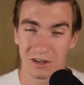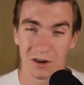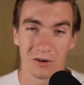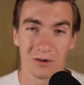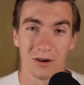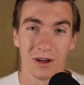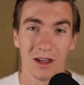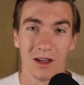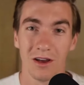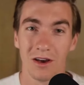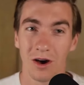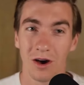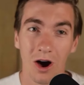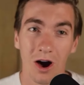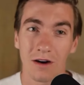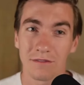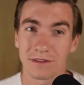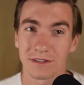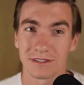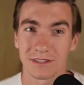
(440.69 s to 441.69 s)
So
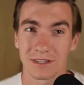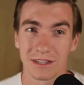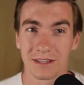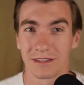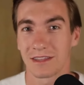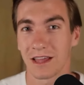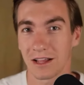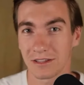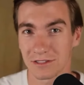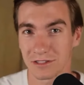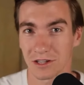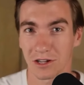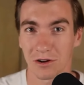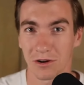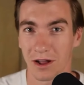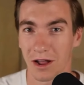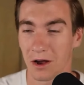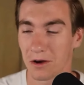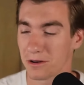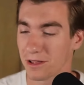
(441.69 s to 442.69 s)
obviously that's the
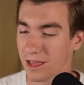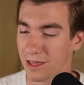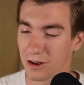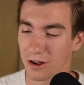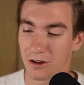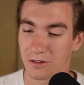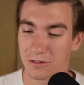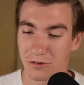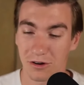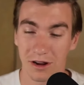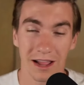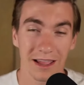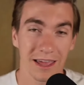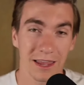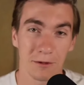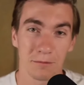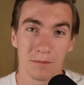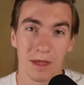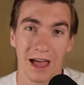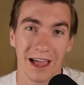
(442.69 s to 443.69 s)
crowd. And Arthur, I
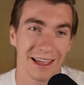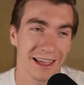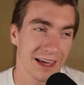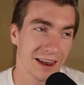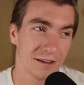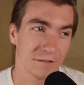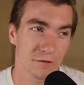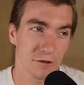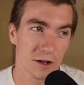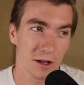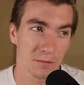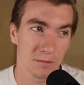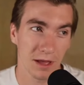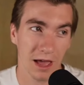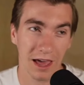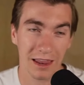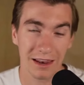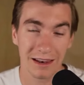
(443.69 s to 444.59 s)
get it for him.